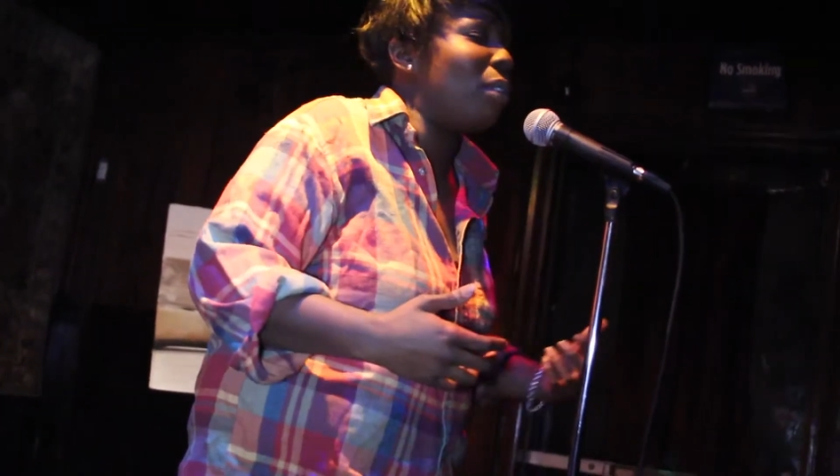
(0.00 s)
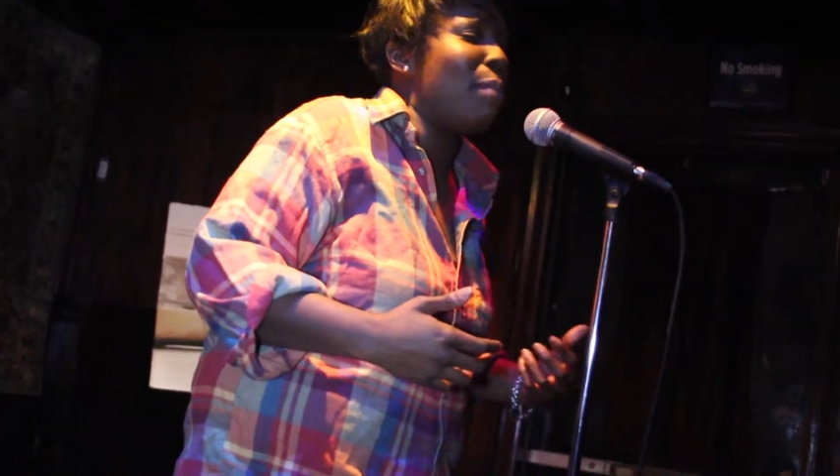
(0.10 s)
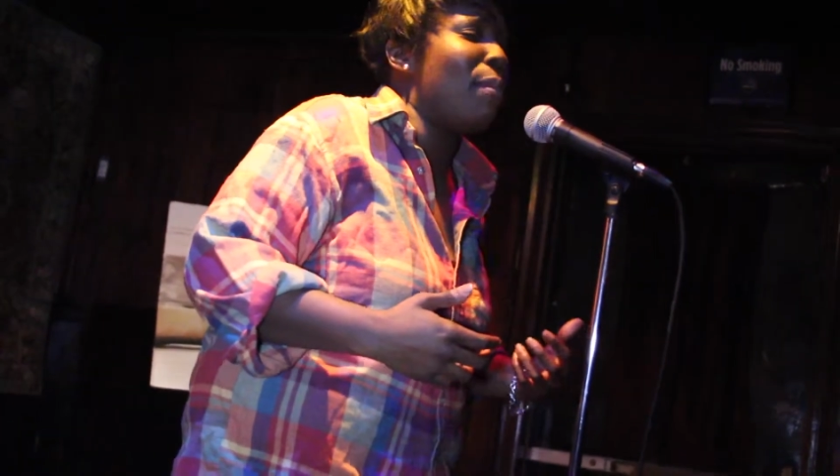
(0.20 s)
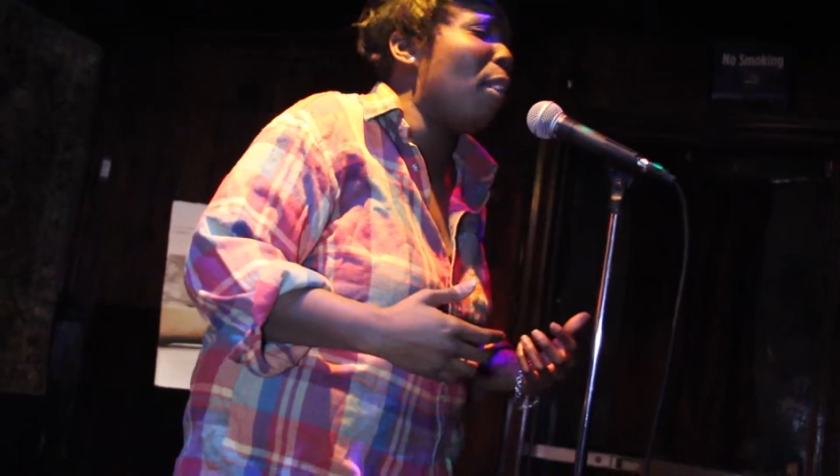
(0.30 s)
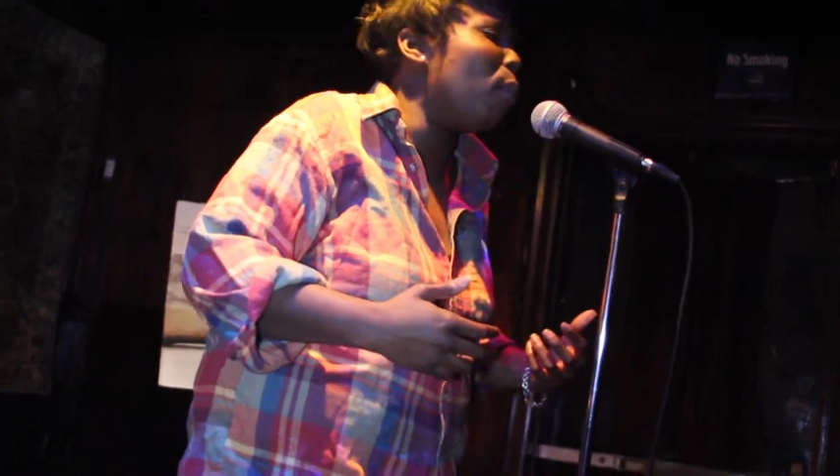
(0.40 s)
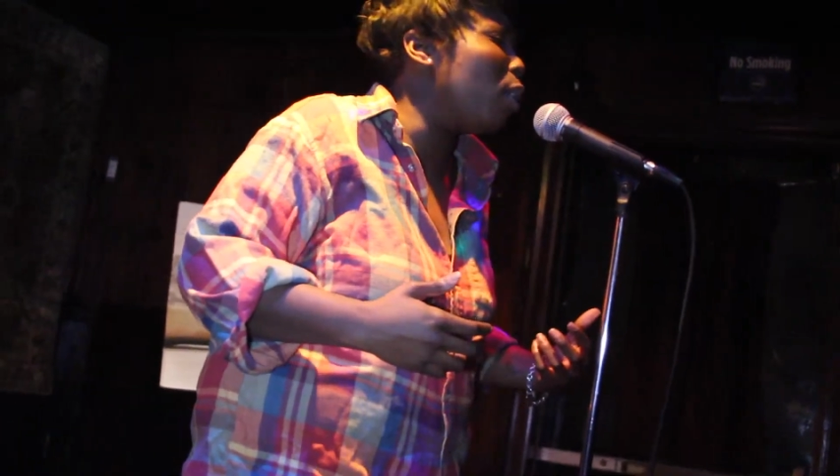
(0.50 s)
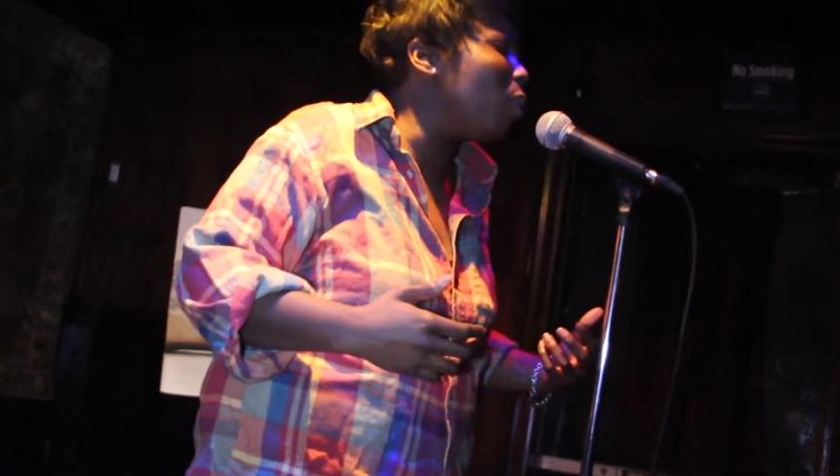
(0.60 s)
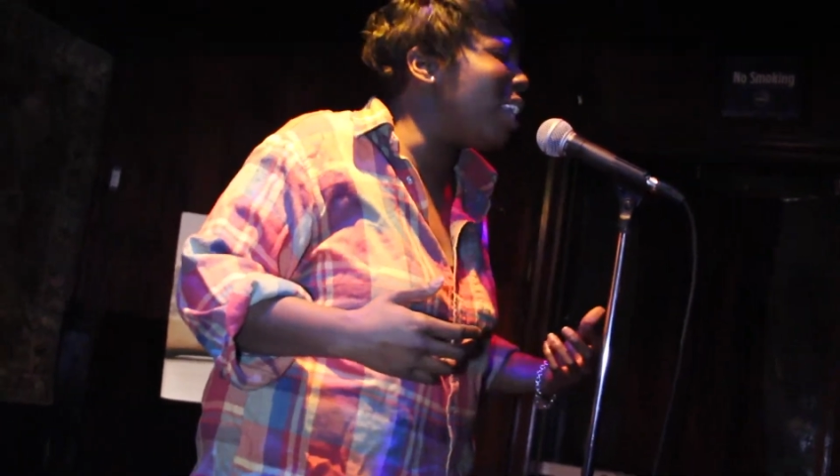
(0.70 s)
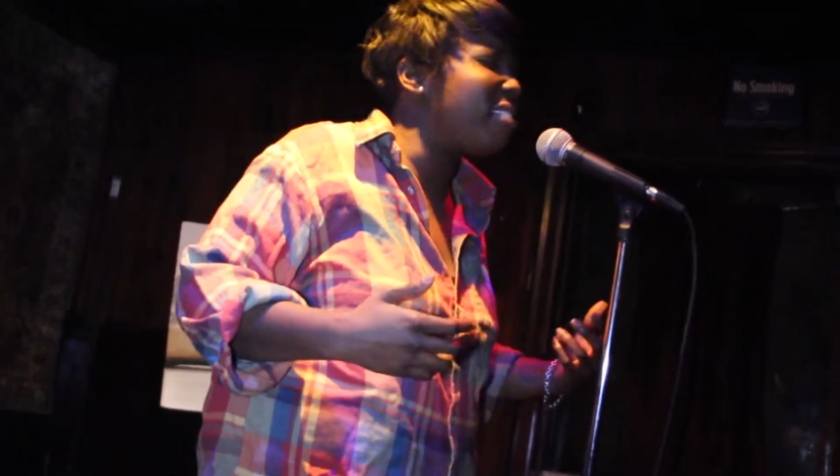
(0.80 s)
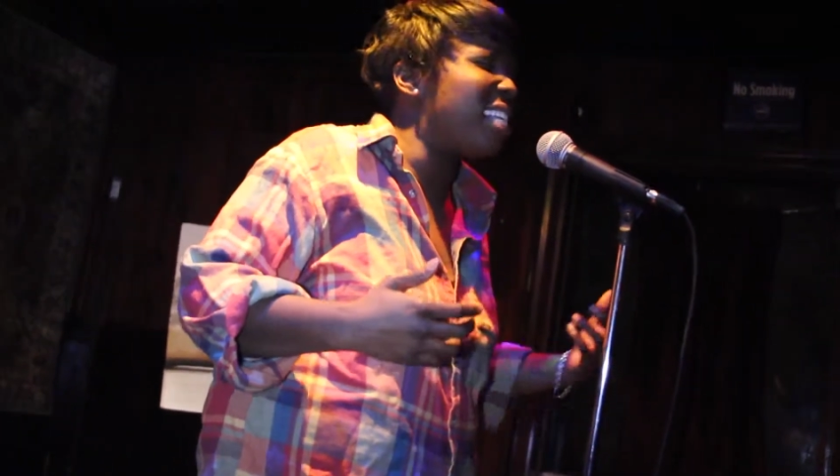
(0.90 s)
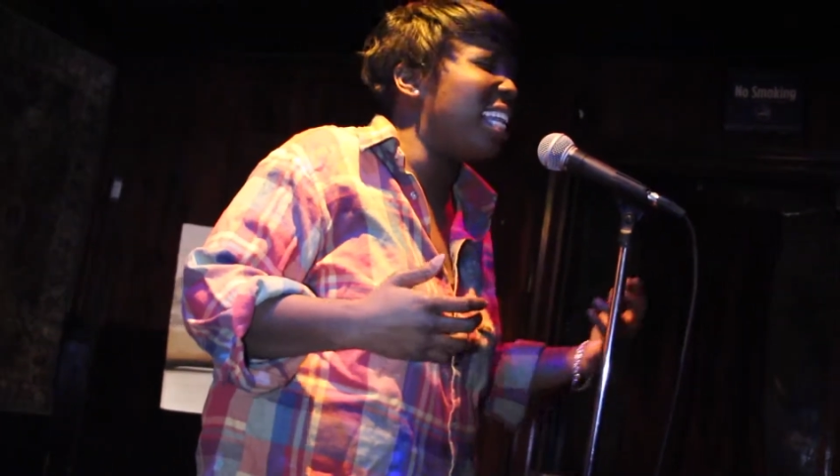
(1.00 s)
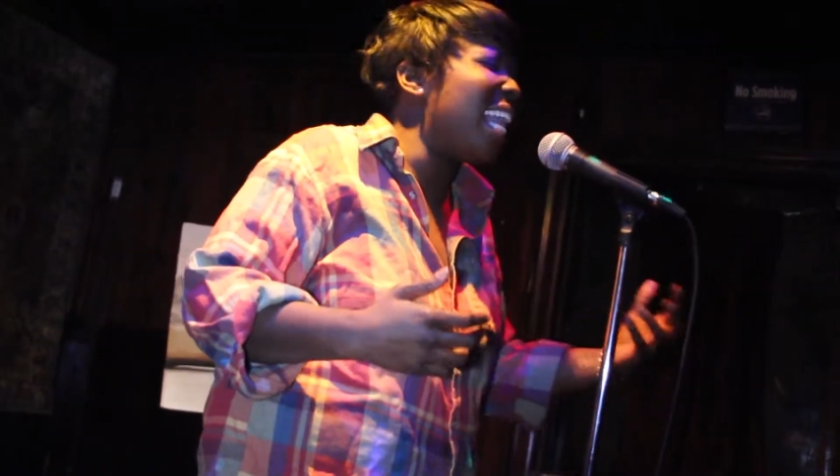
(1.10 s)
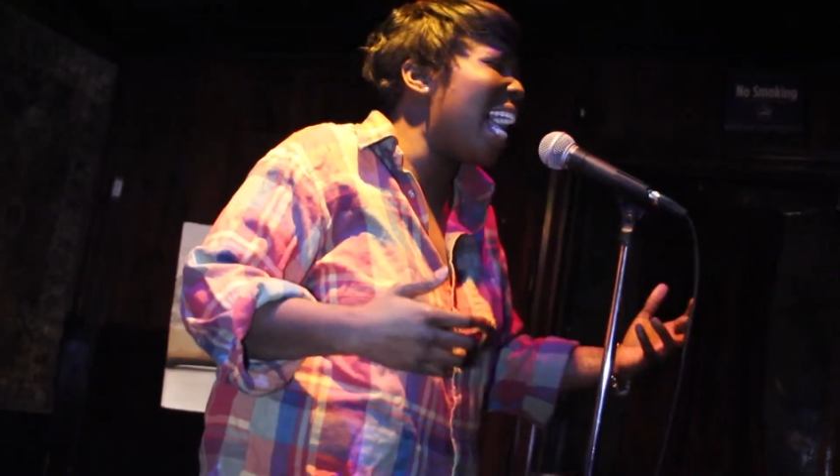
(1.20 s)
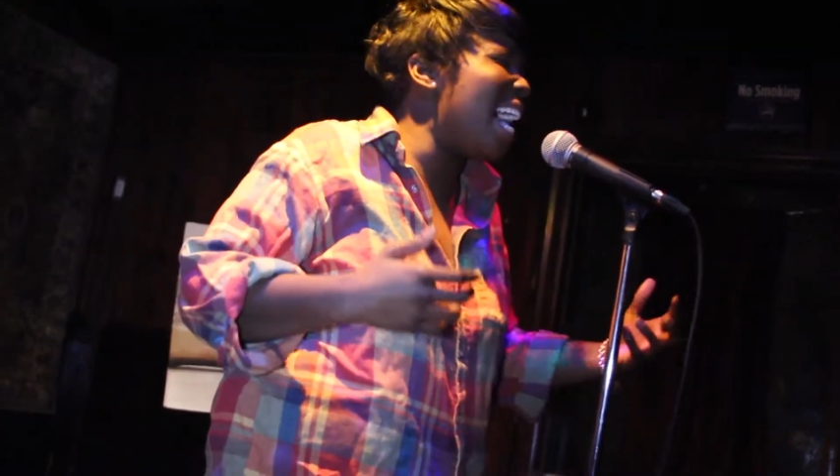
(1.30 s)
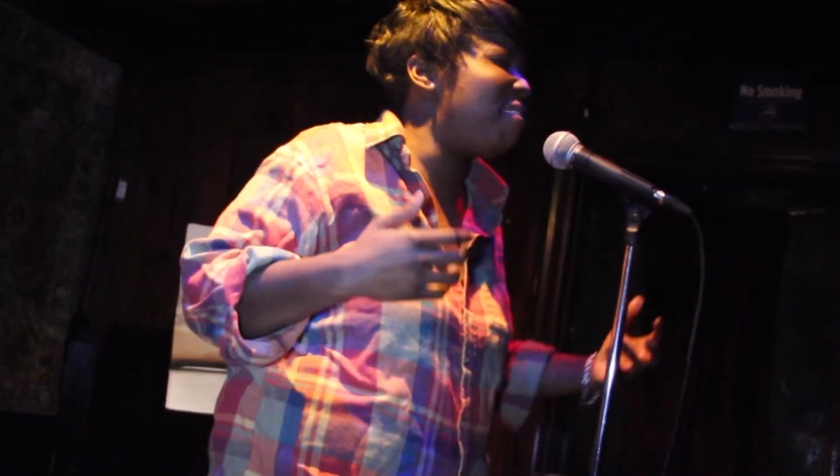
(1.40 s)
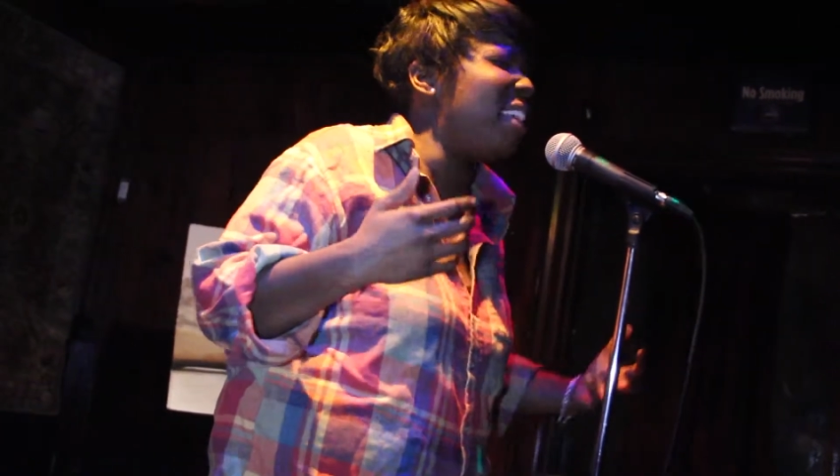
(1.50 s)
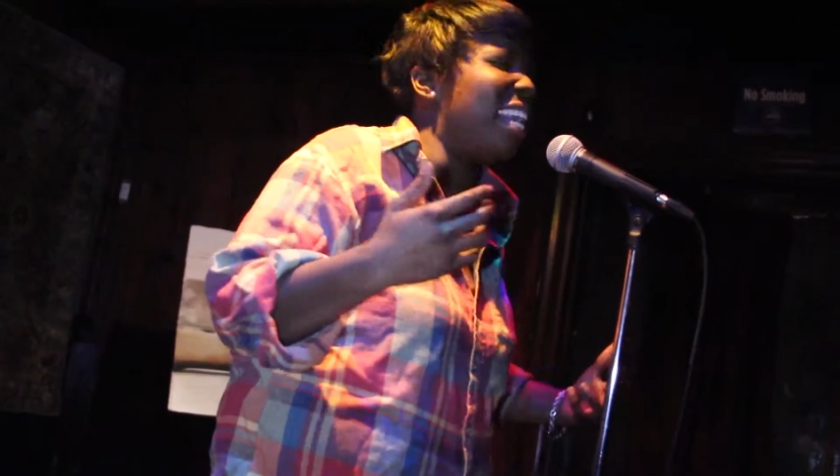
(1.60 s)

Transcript: but I'm a poet who loves to laugh